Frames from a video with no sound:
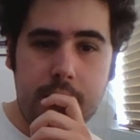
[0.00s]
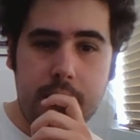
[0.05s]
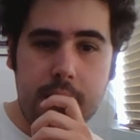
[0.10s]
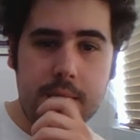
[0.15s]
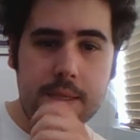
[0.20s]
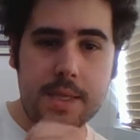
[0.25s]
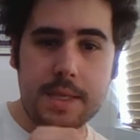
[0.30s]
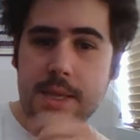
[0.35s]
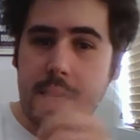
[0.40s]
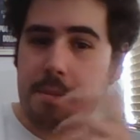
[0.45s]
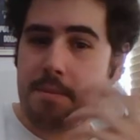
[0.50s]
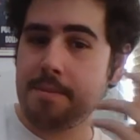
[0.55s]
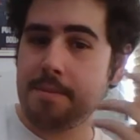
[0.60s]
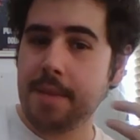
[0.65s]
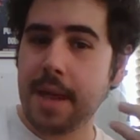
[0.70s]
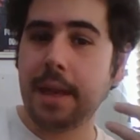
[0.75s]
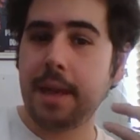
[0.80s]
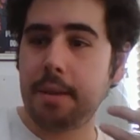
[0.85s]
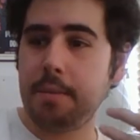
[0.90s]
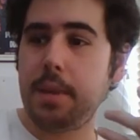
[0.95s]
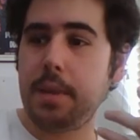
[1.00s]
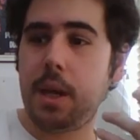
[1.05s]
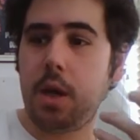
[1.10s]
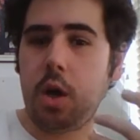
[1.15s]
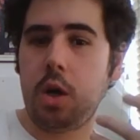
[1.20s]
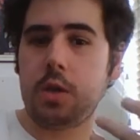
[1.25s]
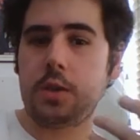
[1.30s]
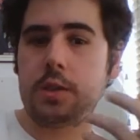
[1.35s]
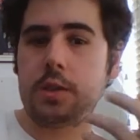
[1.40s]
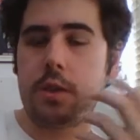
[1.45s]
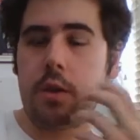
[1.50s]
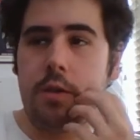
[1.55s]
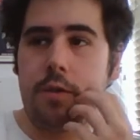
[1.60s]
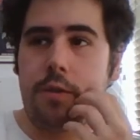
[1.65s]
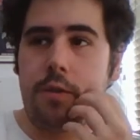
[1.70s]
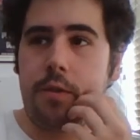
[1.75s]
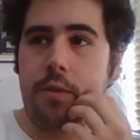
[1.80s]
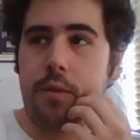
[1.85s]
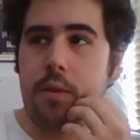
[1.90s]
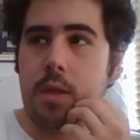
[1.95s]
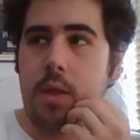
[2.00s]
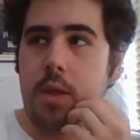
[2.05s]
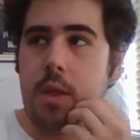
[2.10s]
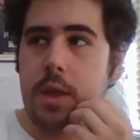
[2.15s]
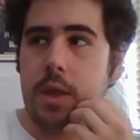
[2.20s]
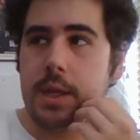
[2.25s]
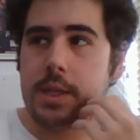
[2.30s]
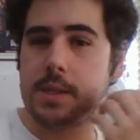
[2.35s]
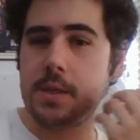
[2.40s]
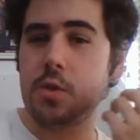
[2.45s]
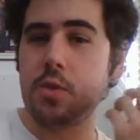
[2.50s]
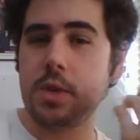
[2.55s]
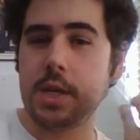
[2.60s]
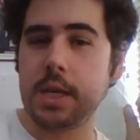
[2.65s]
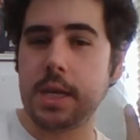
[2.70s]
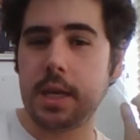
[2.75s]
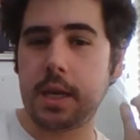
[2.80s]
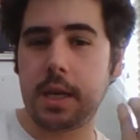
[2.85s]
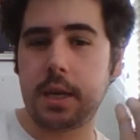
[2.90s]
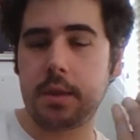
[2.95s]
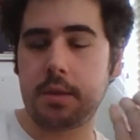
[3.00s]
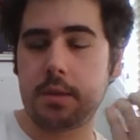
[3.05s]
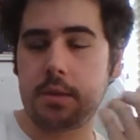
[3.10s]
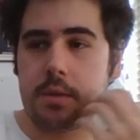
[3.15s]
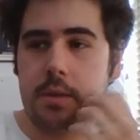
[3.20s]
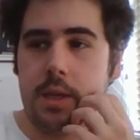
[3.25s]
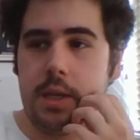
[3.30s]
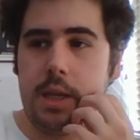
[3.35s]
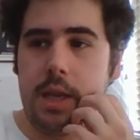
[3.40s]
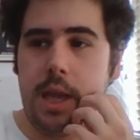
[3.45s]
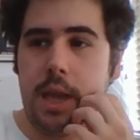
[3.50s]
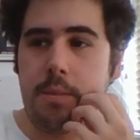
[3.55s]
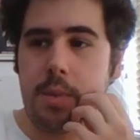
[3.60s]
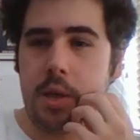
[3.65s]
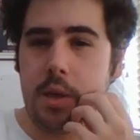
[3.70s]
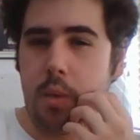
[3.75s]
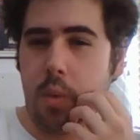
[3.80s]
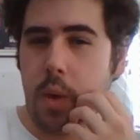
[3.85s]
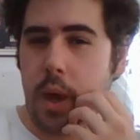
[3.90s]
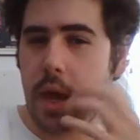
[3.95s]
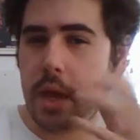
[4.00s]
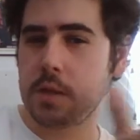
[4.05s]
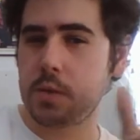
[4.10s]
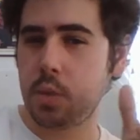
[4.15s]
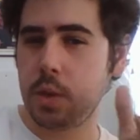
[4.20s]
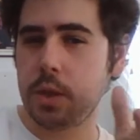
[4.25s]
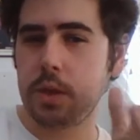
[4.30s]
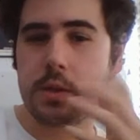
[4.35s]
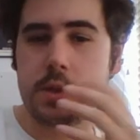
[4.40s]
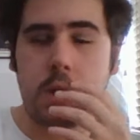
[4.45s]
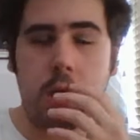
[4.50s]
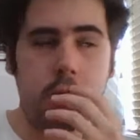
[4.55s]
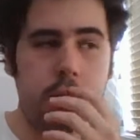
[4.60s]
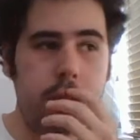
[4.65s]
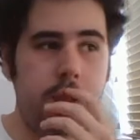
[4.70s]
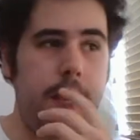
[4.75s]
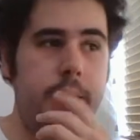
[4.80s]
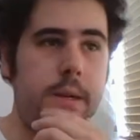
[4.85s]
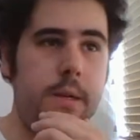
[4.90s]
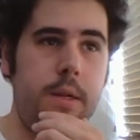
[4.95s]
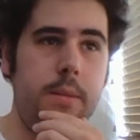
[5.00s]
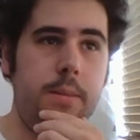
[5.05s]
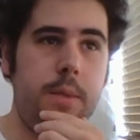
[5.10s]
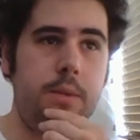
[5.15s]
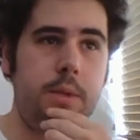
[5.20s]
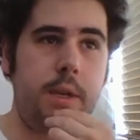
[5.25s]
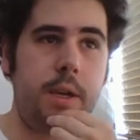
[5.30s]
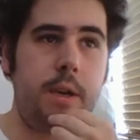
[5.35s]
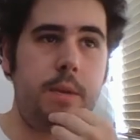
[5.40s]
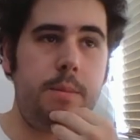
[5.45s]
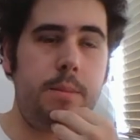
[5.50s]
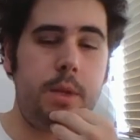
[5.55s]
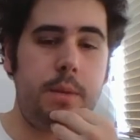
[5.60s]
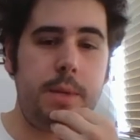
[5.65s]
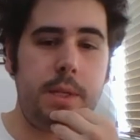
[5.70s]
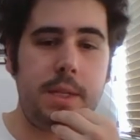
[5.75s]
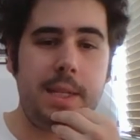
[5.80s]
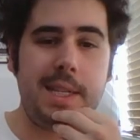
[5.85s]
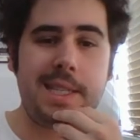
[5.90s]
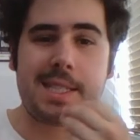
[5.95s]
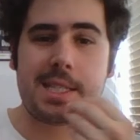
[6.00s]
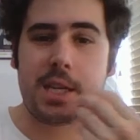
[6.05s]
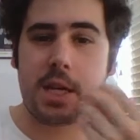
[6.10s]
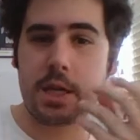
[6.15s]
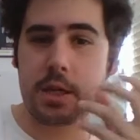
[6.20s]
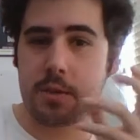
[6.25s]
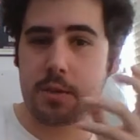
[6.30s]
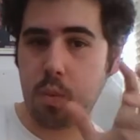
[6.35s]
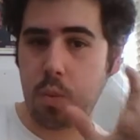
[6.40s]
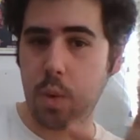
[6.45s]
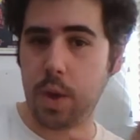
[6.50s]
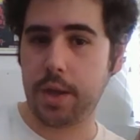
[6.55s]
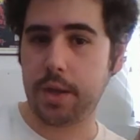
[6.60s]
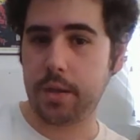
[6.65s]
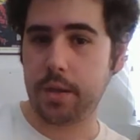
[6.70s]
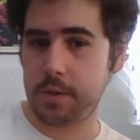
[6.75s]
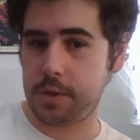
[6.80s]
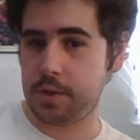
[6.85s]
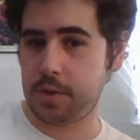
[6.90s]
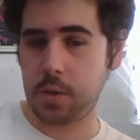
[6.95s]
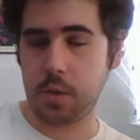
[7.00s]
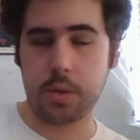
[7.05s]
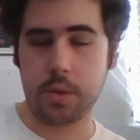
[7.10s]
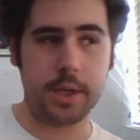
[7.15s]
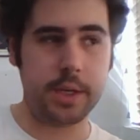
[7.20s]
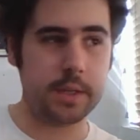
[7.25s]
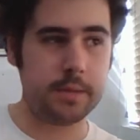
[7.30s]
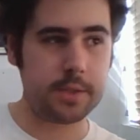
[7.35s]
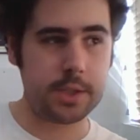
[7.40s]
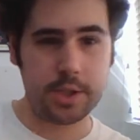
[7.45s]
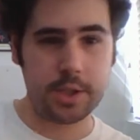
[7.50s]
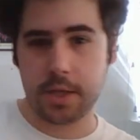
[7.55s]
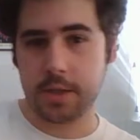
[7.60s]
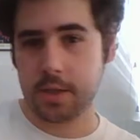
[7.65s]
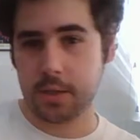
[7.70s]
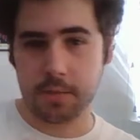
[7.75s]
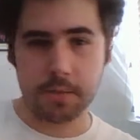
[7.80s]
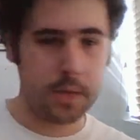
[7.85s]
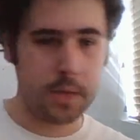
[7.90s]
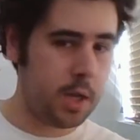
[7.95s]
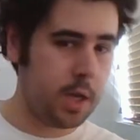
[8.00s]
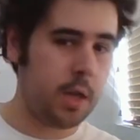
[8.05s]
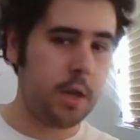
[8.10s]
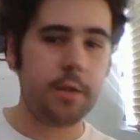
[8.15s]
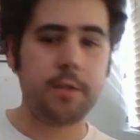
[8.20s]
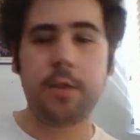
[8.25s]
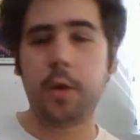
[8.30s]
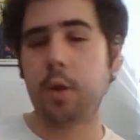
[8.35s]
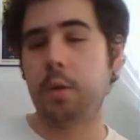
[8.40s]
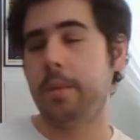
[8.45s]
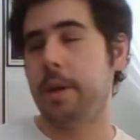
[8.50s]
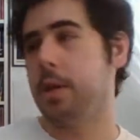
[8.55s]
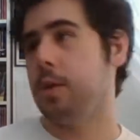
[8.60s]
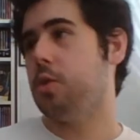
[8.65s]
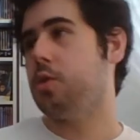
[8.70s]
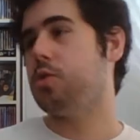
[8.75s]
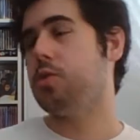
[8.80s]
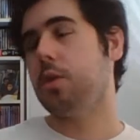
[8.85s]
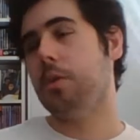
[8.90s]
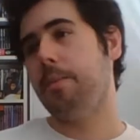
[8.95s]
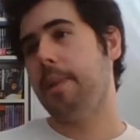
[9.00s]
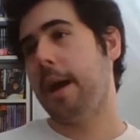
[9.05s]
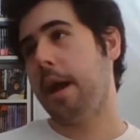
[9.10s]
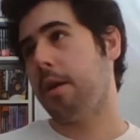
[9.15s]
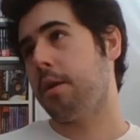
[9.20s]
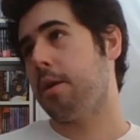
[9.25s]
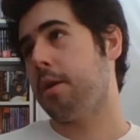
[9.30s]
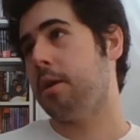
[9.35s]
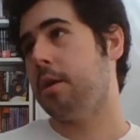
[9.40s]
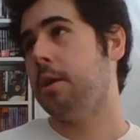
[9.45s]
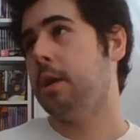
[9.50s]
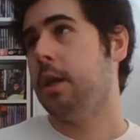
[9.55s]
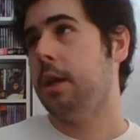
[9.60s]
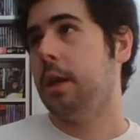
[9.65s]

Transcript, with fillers: as I say, mainly because of its unique gameplay way, as we'll talk later about the gameplay, but let's start with the story. I'm trying to follow my usual pattern.